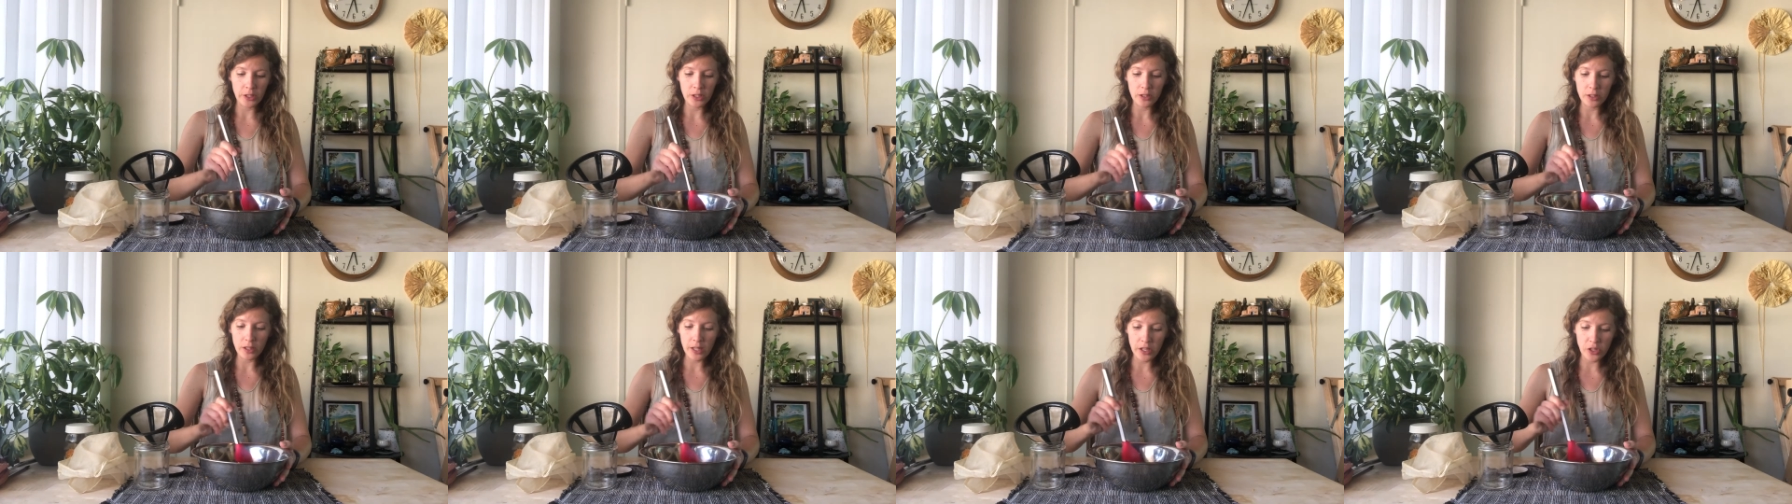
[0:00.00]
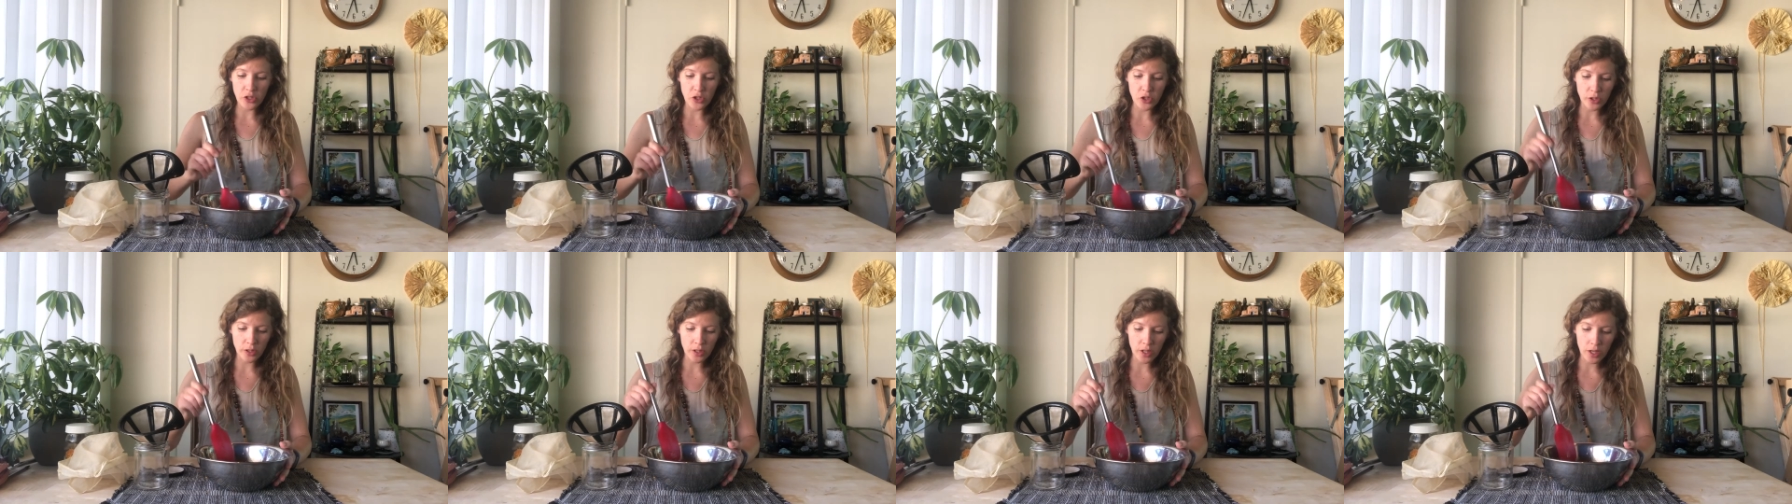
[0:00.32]

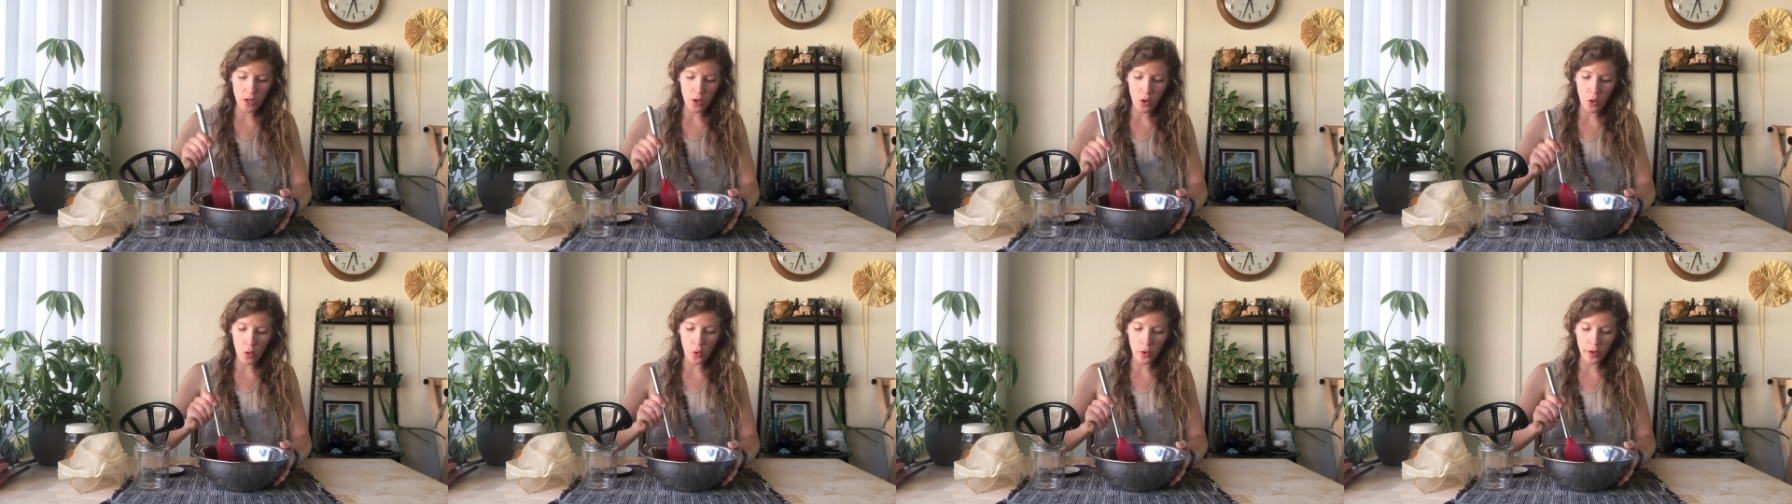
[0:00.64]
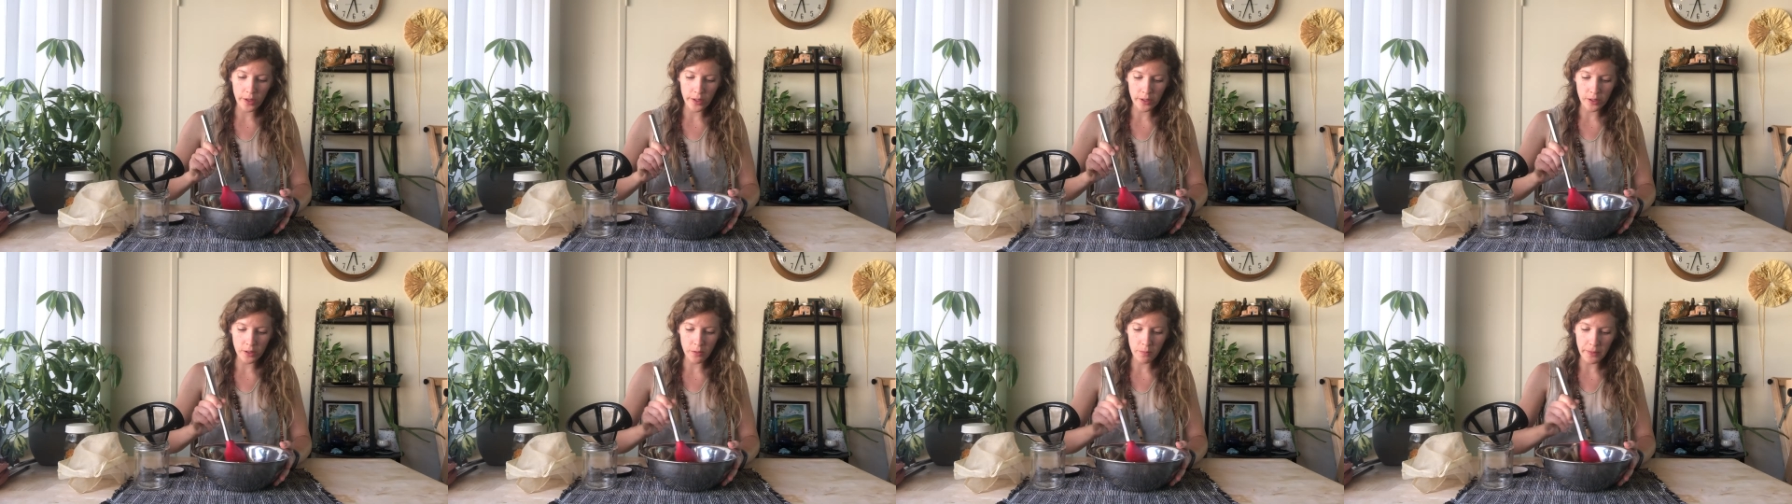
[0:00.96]
calendula
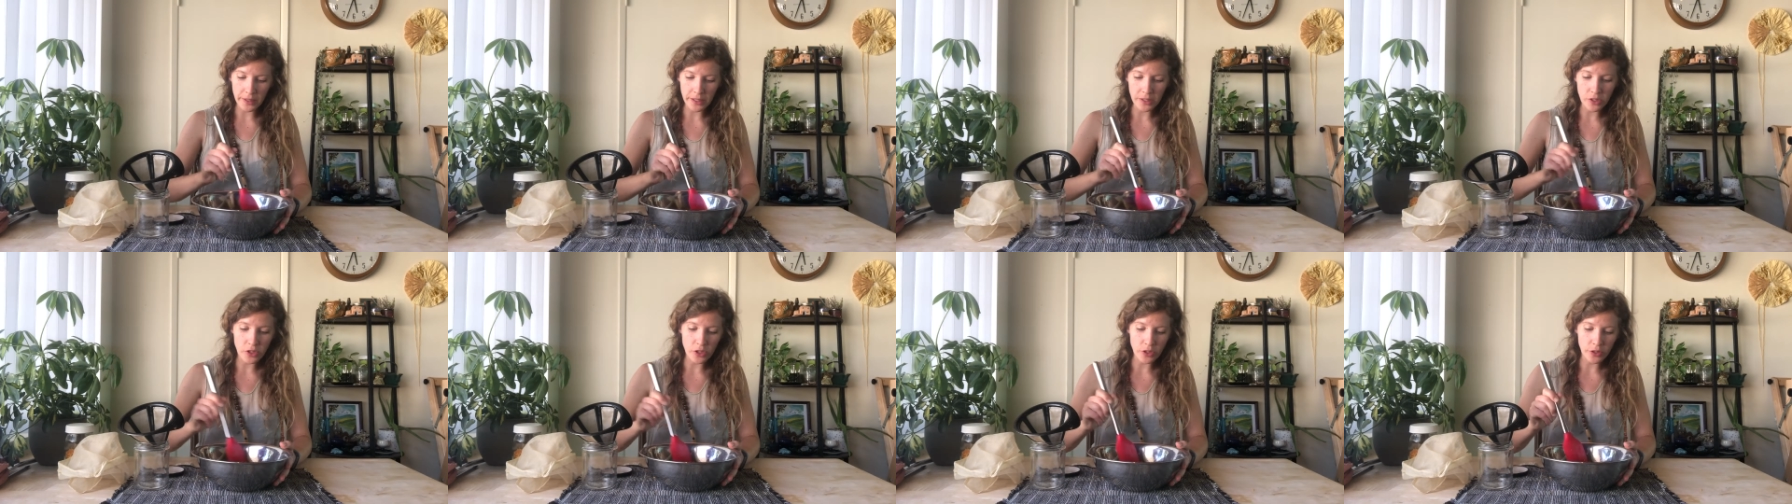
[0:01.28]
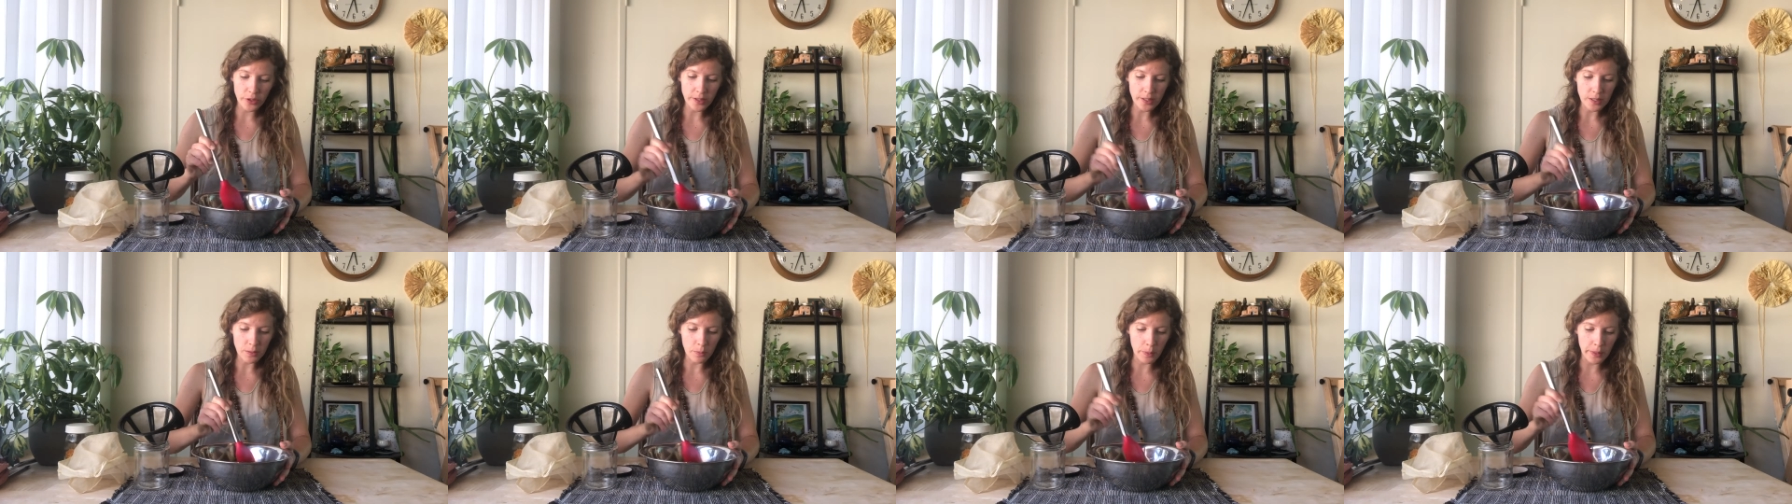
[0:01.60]
oil mixture
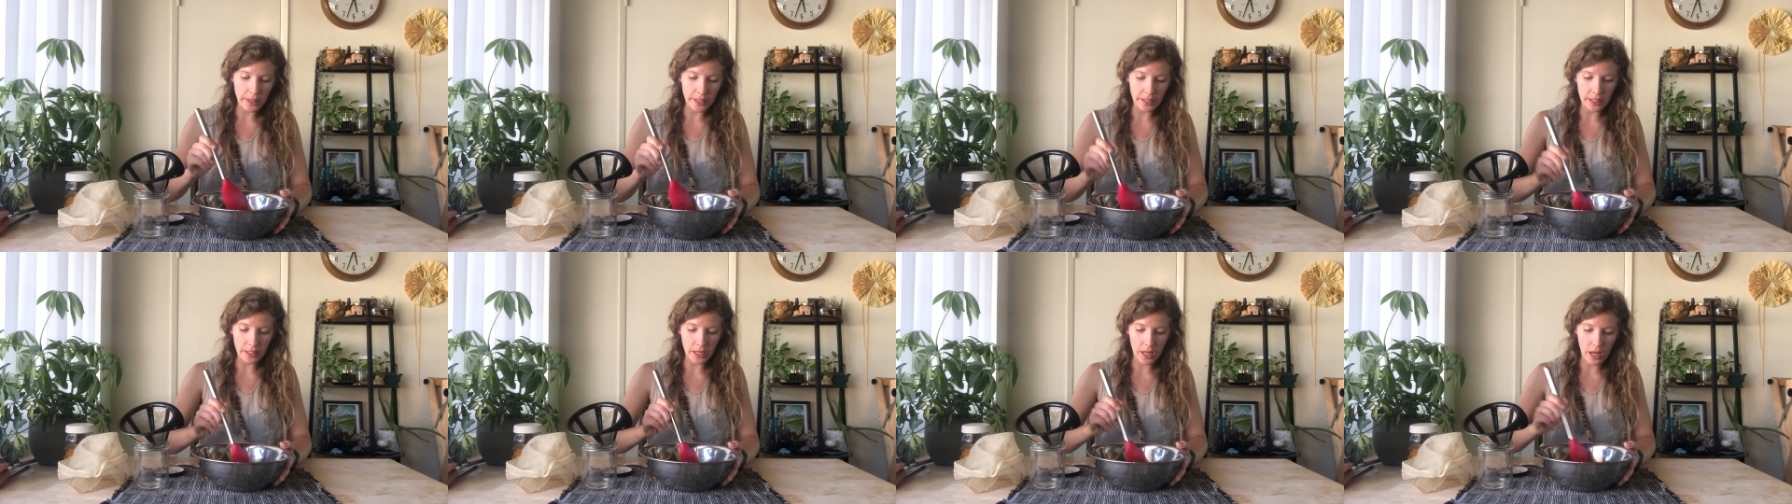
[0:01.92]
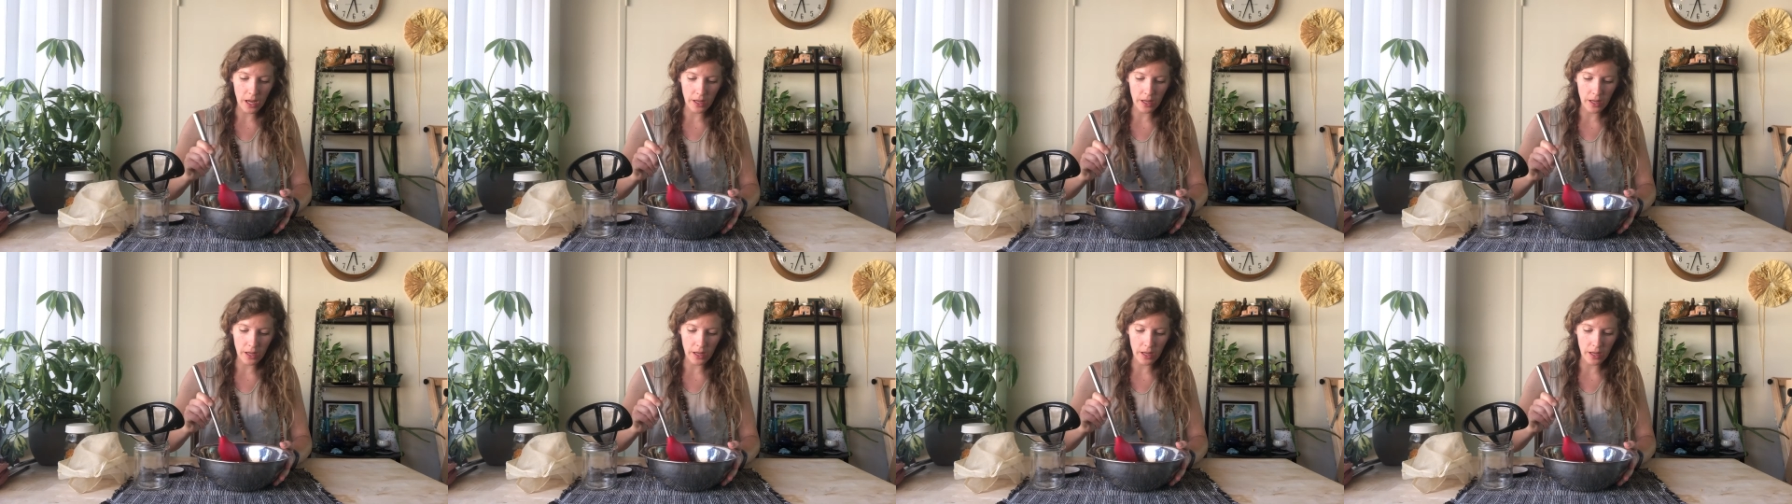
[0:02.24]
has been